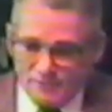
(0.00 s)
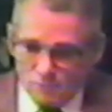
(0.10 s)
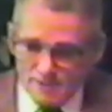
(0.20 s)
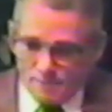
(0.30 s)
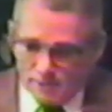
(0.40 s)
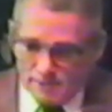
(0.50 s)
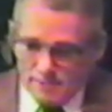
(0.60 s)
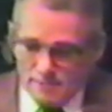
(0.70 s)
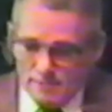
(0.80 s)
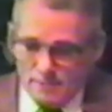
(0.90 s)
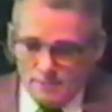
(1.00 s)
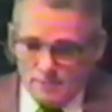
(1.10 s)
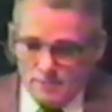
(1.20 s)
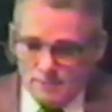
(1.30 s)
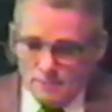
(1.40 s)
the reaper.
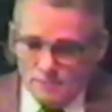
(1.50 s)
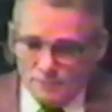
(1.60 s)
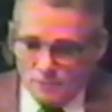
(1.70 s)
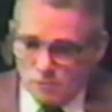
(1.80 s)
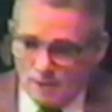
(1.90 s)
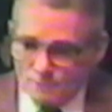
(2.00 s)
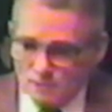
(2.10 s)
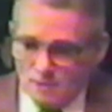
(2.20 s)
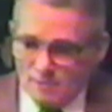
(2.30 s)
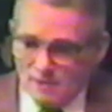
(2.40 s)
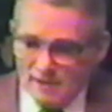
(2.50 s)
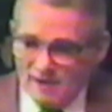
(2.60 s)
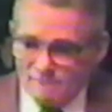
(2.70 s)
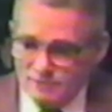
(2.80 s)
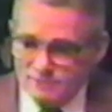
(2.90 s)
The crops are coming right
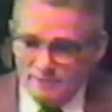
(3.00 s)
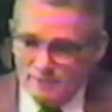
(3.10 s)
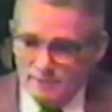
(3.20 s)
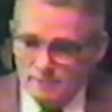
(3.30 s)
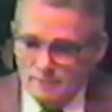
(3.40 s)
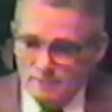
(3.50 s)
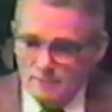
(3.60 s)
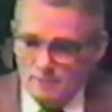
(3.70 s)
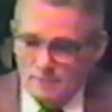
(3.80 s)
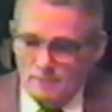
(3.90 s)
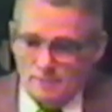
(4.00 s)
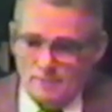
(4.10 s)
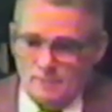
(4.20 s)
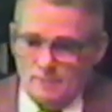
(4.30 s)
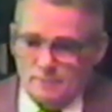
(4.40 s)
after each other.
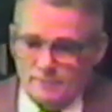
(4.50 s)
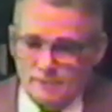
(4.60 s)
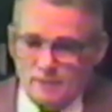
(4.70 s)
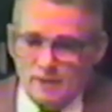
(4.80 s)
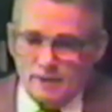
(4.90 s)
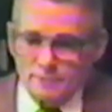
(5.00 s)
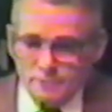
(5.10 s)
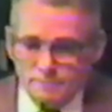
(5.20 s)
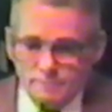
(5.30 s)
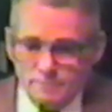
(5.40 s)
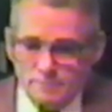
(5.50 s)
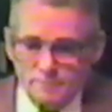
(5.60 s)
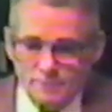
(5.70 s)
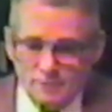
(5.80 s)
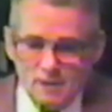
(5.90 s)
The guy is,
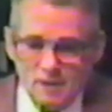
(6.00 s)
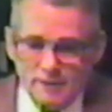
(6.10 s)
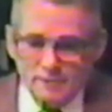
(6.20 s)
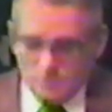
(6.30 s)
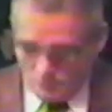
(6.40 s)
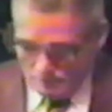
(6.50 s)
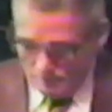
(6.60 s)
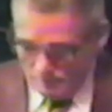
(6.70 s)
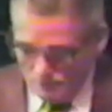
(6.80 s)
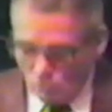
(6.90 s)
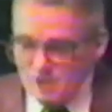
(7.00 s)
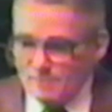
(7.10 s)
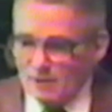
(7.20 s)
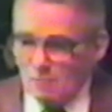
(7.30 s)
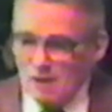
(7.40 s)
the guy is
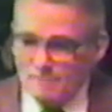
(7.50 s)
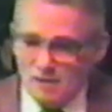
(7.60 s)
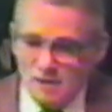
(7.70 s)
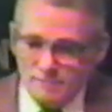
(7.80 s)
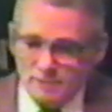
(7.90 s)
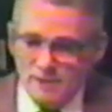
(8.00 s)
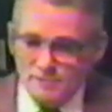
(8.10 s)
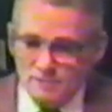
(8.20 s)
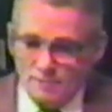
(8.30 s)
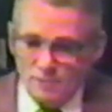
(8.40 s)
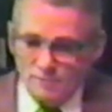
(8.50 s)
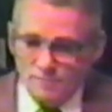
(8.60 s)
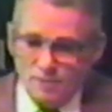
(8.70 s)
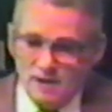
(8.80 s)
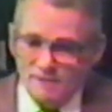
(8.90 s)
reaping, right behind the guy's coming along
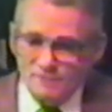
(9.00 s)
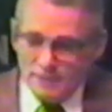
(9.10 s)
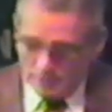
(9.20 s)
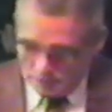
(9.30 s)
the plow for the next